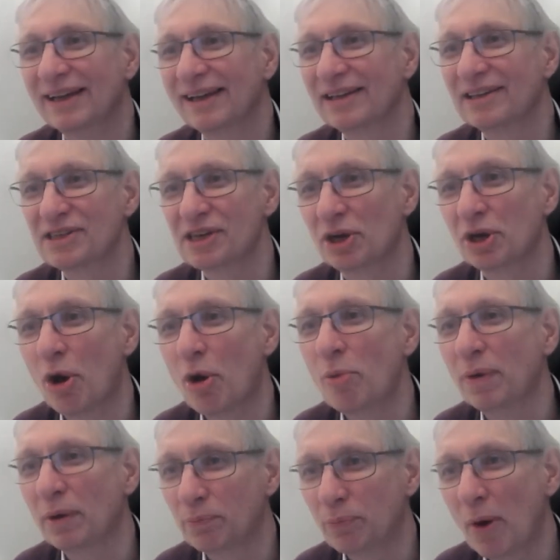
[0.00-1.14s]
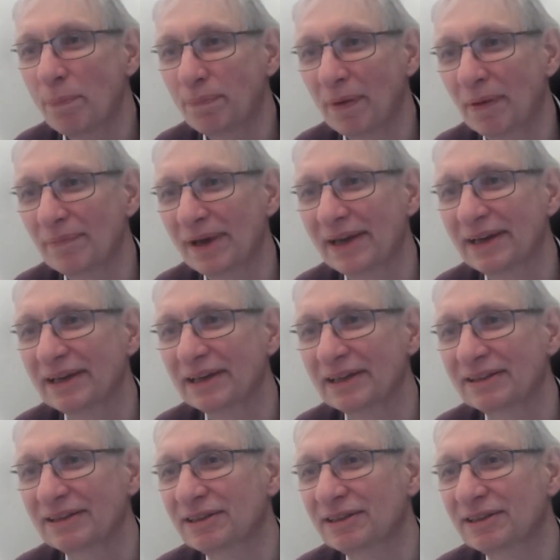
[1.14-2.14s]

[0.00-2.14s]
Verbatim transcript: it's a global problem and it